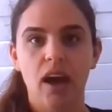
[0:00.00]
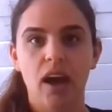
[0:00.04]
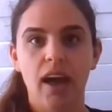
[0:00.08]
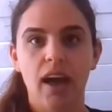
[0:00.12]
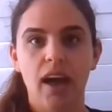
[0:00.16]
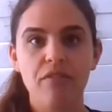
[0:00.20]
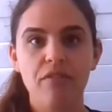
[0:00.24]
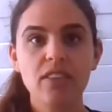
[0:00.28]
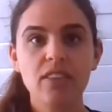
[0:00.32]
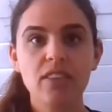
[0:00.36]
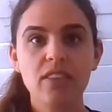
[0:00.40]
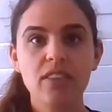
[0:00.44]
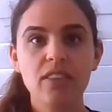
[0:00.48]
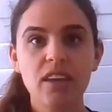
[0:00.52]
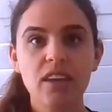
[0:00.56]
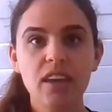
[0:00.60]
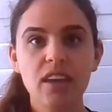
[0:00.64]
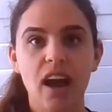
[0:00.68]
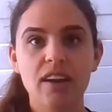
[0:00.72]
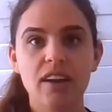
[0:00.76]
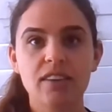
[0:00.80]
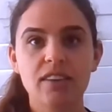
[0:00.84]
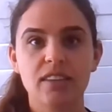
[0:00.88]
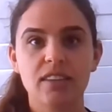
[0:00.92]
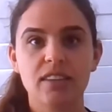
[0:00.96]
Everything
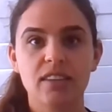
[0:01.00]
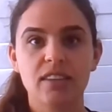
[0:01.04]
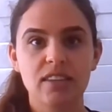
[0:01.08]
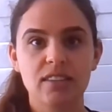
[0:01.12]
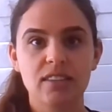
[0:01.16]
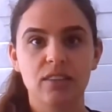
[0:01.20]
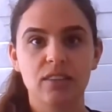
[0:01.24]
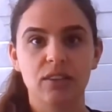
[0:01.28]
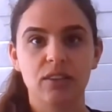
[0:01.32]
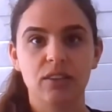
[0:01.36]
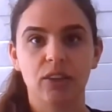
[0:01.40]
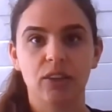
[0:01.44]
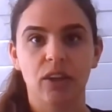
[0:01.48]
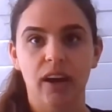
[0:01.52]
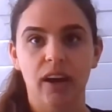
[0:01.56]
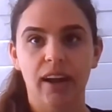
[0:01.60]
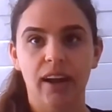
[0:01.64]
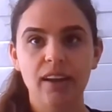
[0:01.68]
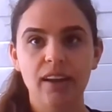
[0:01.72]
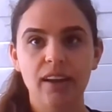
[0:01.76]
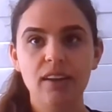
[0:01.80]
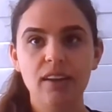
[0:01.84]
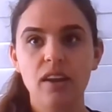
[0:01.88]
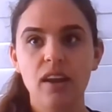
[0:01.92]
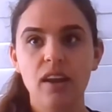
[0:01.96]
under this
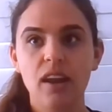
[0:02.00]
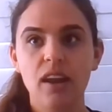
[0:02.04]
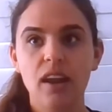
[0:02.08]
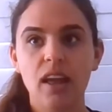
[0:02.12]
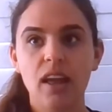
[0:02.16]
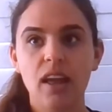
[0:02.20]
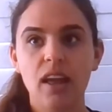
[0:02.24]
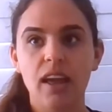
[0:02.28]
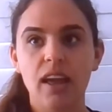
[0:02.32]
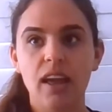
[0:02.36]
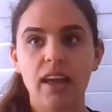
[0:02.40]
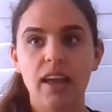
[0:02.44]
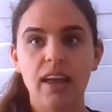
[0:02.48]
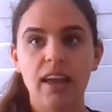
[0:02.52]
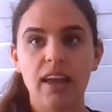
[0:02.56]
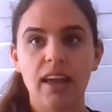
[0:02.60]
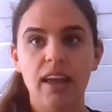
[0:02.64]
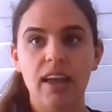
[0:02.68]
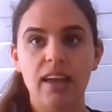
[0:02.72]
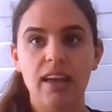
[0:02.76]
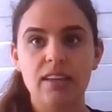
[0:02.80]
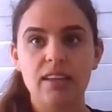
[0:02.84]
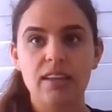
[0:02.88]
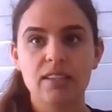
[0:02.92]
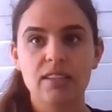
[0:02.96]
line
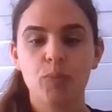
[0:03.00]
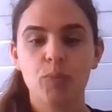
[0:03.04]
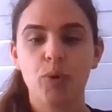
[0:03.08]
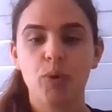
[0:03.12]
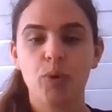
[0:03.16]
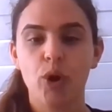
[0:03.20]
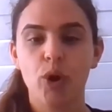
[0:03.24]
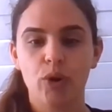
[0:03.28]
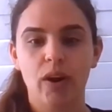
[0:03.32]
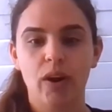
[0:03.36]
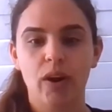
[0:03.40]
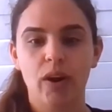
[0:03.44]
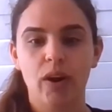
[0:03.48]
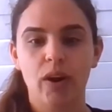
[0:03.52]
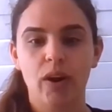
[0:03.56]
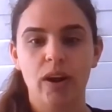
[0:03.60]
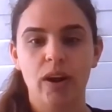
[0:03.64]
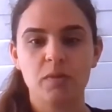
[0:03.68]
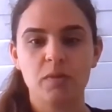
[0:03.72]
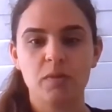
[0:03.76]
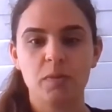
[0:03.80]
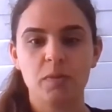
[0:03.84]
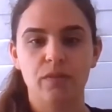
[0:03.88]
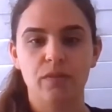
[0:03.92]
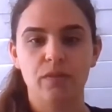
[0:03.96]
is program
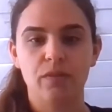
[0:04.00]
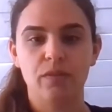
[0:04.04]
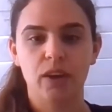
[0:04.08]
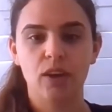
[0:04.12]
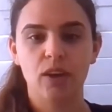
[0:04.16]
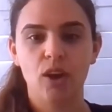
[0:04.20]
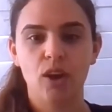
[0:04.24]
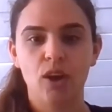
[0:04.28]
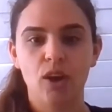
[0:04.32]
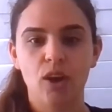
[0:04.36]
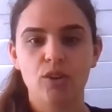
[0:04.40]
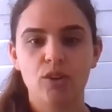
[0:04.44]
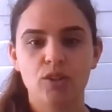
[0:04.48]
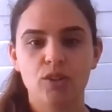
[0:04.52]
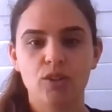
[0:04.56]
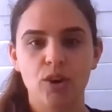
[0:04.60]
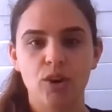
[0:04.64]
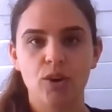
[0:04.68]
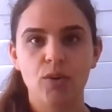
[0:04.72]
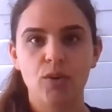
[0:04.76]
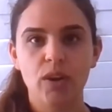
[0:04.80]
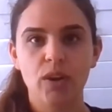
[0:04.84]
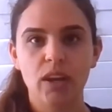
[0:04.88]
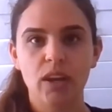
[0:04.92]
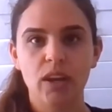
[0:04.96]
specific.
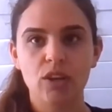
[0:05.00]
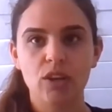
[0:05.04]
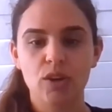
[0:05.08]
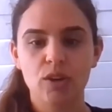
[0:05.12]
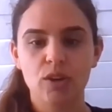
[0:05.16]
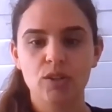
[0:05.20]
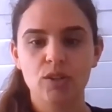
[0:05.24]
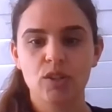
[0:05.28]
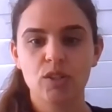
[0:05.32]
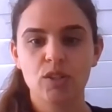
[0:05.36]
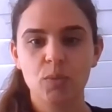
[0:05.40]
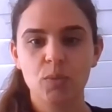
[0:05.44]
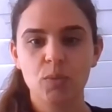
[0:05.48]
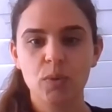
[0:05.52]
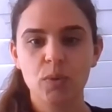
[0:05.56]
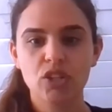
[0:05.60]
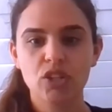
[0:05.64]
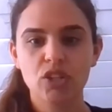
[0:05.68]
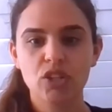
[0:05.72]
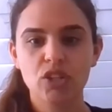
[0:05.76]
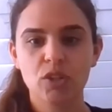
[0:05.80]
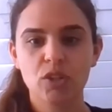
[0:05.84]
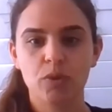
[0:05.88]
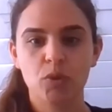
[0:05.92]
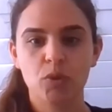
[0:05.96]
So you can
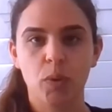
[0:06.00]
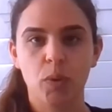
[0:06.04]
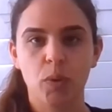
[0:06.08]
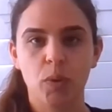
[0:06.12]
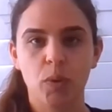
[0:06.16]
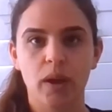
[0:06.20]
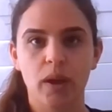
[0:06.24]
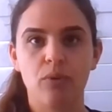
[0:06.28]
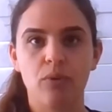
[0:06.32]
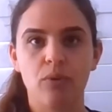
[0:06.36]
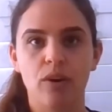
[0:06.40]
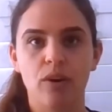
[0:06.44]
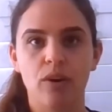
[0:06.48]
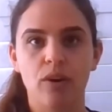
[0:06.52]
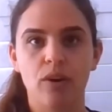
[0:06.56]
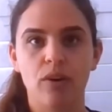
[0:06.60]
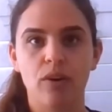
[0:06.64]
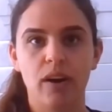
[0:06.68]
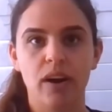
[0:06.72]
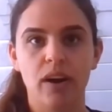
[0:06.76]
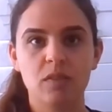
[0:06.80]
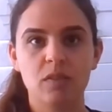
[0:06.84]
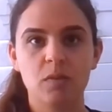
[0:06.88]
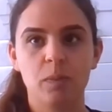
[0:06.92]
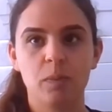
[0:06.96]
switch between
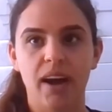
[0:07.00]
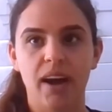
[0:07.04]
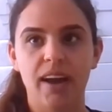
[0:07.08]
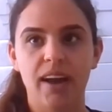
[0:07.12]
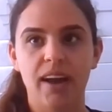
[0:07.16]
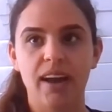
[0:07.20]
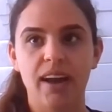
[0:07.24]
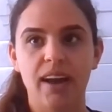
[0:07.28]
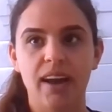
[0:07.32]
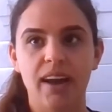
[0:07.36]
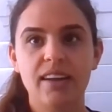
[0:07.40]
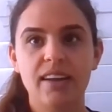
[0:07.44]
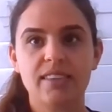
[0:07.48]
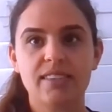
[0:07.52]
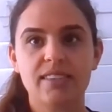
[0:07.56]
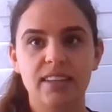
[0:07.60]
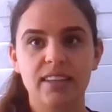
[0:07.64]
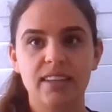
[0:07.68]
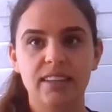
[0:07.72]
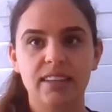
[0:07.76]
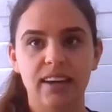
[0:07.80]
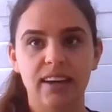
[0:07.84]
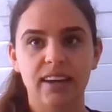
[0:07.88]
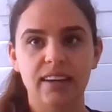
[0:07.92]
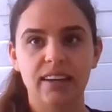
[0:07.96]
programs by
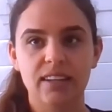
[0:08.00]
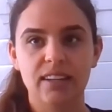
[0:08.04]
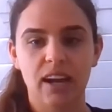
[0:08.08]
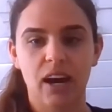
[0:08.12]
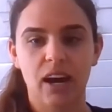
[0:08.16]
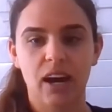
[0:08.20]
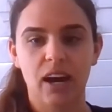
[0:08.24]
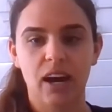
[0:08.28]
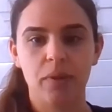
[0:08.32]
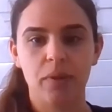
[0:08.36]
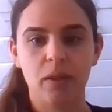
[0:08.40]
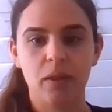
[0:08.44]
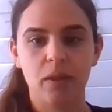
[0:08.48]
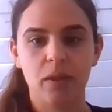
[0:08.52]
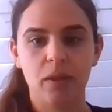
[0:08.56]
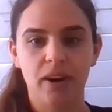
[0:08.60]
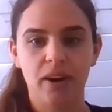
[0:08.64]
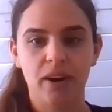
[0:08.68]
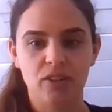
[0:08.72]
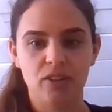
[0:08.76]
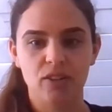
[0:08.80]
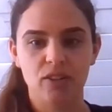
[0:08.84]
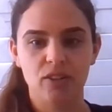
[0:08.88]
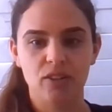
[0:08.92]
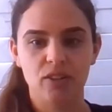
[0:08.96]
selecting up in the
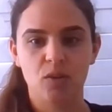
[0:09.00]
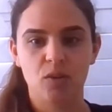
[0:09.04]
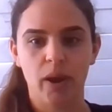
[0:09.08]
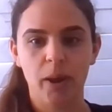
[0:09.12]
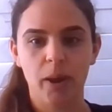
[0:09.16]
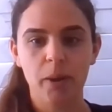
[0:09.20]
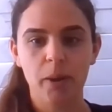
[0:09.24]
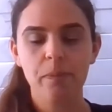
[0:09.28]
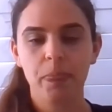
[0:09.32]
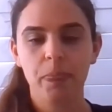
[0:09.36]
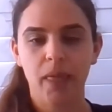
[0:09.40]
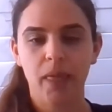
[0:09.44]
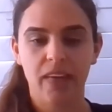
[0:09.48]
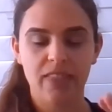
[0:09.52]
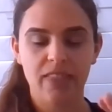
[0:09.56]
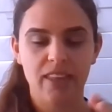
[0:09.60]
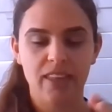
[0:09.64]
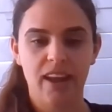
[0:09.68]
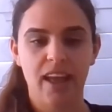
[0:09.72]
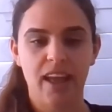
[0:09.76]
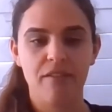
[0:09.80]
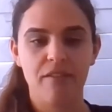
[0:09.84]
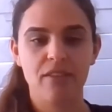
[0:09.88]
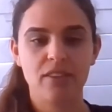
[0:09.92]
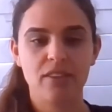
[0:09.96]
budget square,
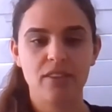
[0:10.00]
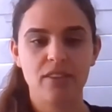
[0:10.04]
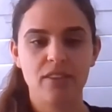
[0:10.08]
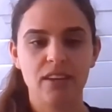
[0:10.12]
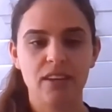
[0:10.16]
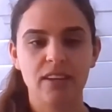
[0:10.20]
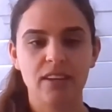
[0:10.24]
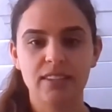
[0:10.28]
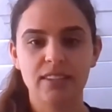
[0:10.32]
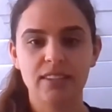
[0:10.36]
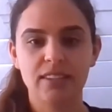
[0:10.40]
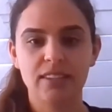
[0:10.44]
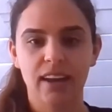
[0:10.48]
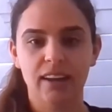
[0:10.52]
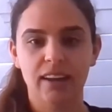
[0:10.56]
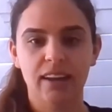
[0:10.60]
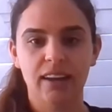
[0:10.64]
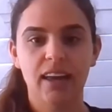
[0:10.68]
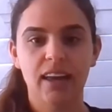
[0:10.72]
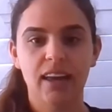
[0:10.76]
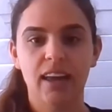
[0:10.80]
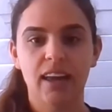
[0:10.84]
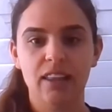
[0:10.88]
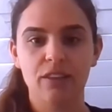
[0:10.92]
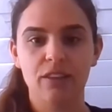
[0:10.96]
and then everything down
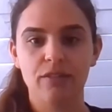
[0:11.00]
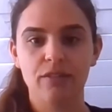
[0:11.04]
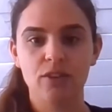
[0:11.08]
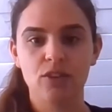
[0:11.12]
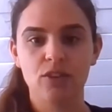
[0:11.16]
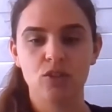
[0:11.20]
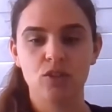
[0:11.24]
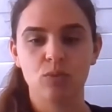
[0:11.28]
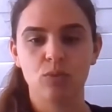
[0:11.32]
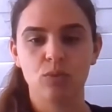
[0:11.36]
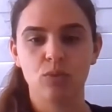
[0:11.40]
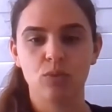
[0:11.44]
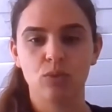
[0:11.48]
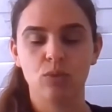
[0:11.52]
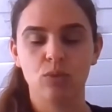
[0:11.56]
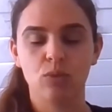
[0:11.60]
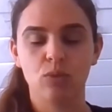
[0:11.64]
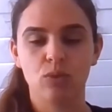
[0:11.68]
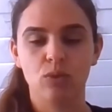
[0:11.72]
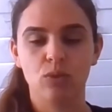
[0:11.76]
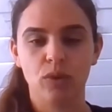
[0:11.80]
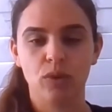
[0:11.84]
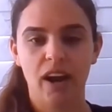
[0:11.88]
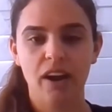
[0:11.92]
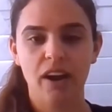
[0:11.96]
in the
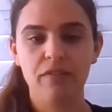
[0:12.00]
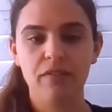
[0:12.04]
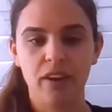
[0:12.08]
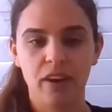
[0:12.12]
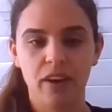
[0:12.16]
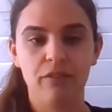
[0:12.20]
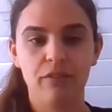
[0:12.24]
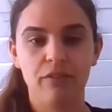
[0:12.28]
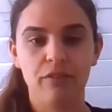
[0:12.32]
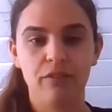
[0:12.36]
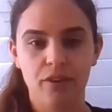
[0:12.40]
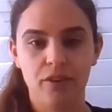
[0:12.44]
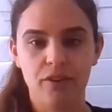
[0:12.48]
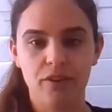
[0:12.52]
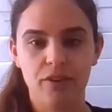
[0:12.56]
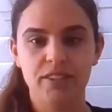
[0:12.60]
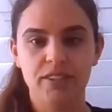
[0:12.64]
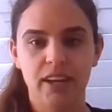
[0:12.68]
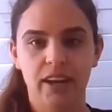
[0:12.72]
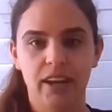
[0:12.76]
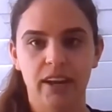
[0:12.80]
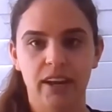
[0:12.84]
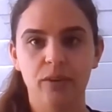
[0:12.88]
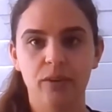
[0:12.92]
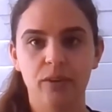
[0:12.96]
visual graph and further
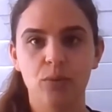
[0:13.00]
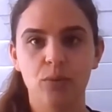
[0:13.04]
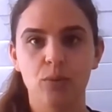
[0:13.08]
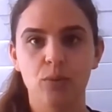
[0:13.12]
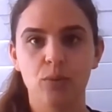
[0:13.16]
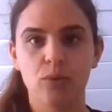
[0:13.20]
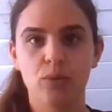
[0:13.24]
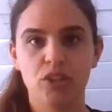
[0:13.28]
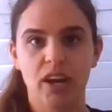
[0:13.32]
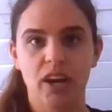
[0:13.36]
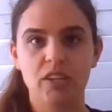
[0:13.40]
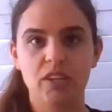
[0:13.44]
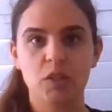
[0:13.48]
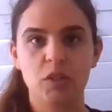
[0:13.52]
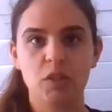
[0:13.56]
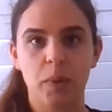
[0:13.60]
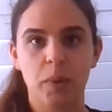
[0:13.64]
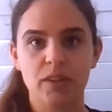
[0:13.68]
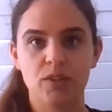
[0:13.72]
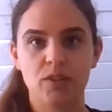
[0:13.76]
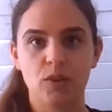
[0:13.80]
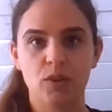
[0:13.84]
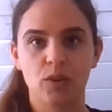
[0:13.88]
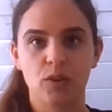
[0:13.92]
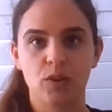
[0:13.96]
down will change
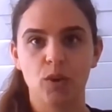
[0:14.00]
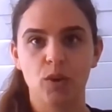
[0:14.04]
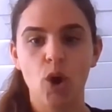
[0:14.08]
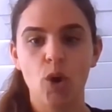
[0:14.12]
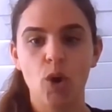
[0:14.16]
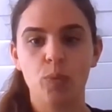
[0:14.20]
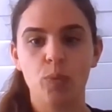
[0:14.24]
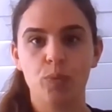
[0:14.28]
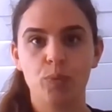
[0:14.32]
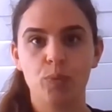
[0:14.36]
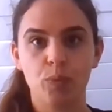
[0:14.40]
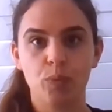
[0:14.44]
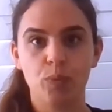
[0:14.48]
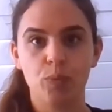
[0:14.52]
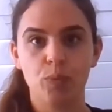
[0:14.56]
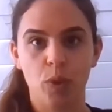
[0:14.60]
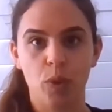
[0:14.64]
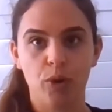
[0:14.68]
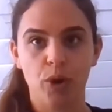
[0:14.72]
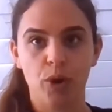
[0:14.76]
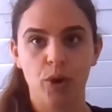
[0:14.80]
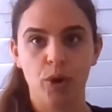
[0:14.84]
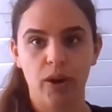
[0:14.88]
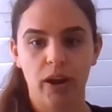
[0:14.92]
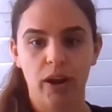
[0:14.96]
based on the
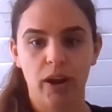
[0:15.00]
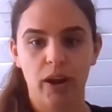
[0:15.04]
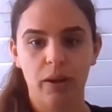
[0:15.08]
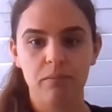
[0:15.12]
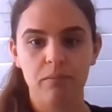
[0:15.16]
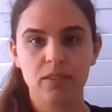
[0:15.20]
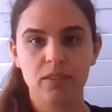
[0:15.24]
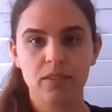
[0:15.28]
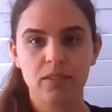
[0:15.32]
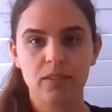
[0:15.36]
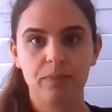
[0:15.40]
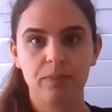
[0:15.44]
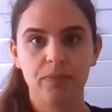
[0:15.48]
program.